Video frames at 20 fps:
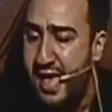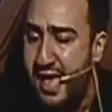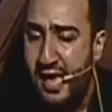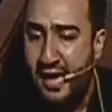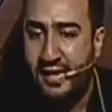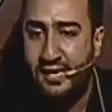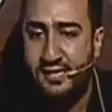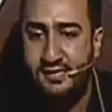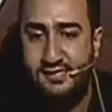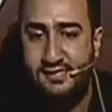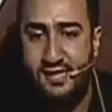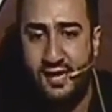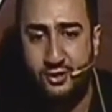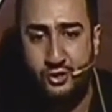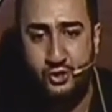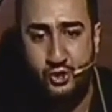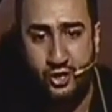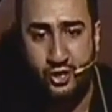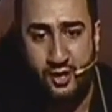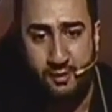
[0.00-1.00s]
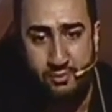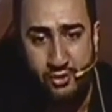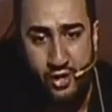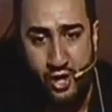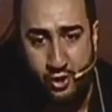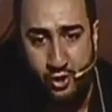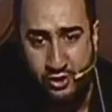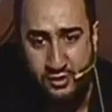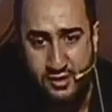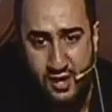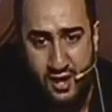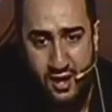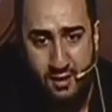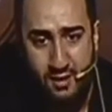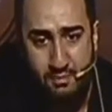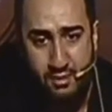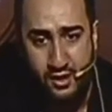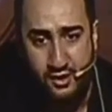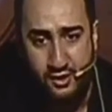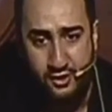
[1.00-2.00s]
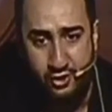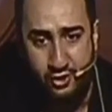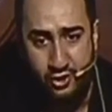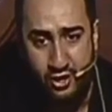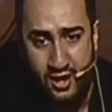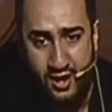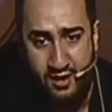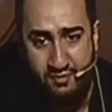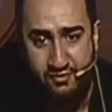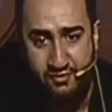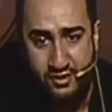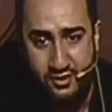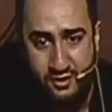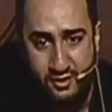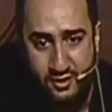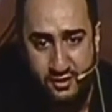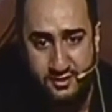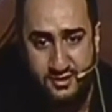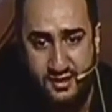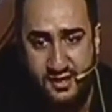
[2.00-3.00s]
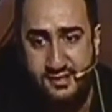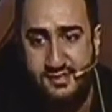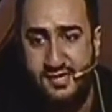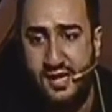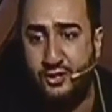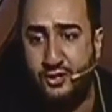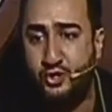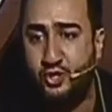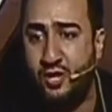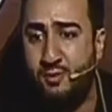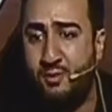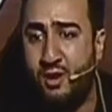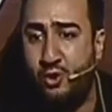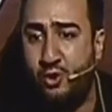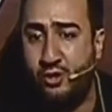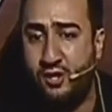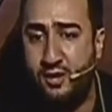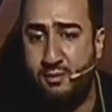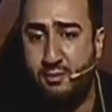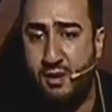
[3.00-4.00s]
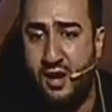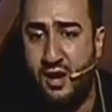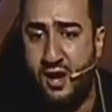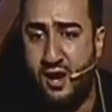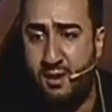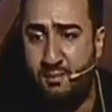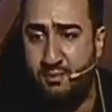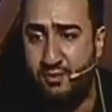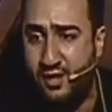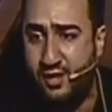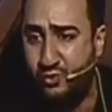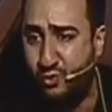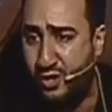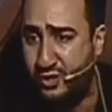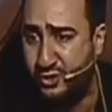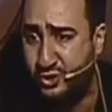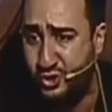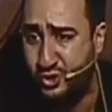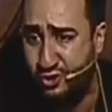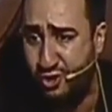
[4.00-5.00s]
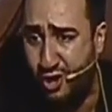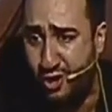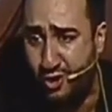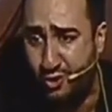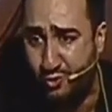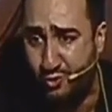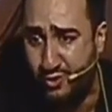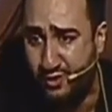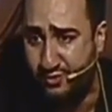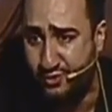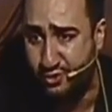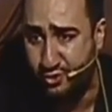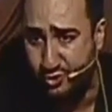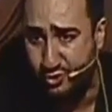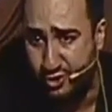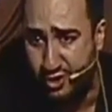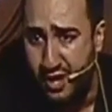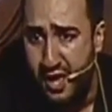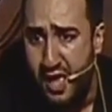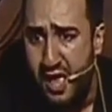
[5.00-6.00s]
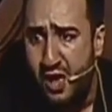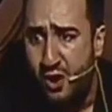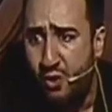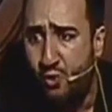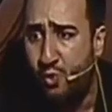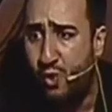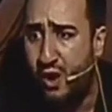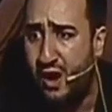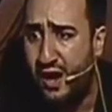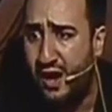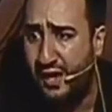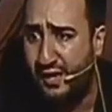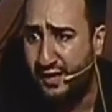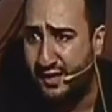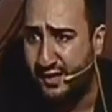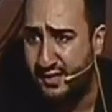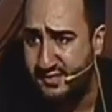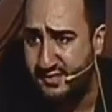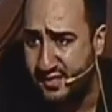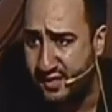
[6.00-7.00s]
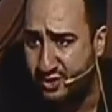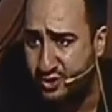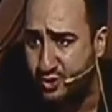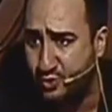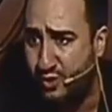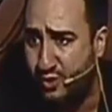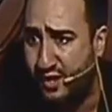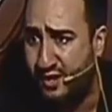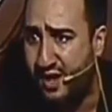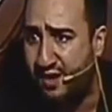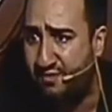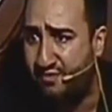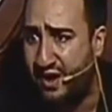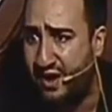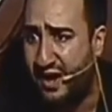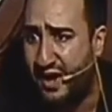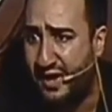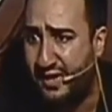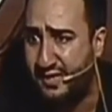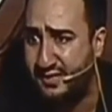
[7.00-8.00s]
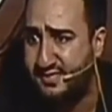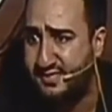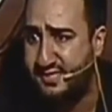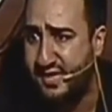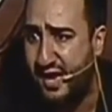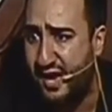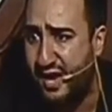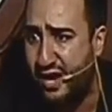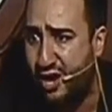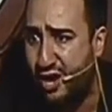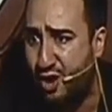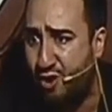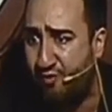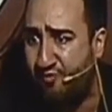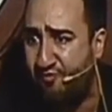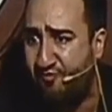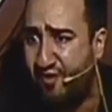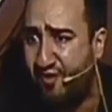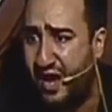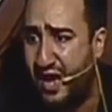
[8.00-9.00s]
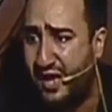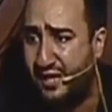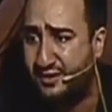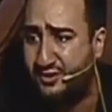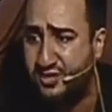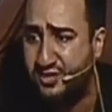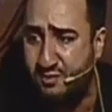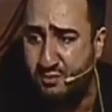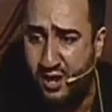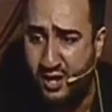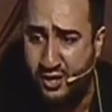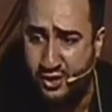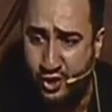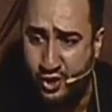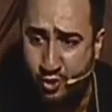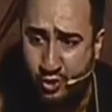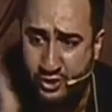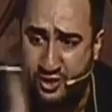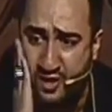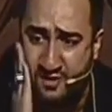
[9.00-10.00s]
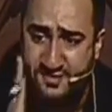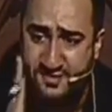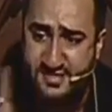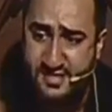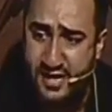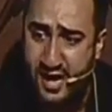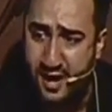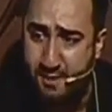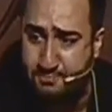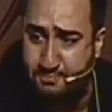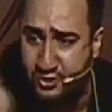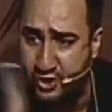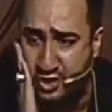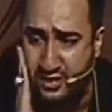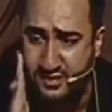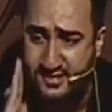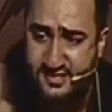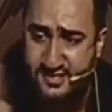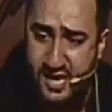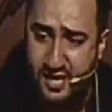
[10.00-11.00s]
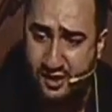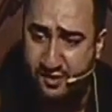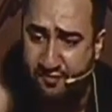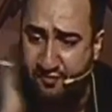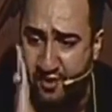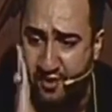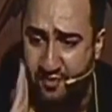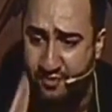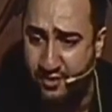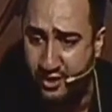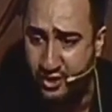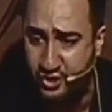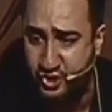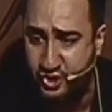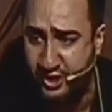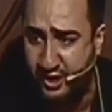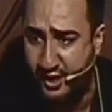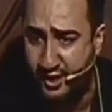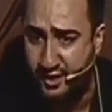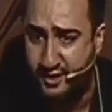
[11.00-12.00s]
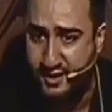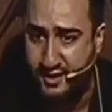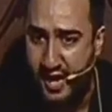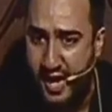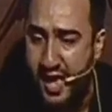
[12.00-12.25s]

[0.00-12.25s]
He said to him, no, Da'bal, you haven't. He said to him, oh Imam, then what's wrong with you? Why is it whenever I say, oh Fatima, you would have slapped yourself on the cheek?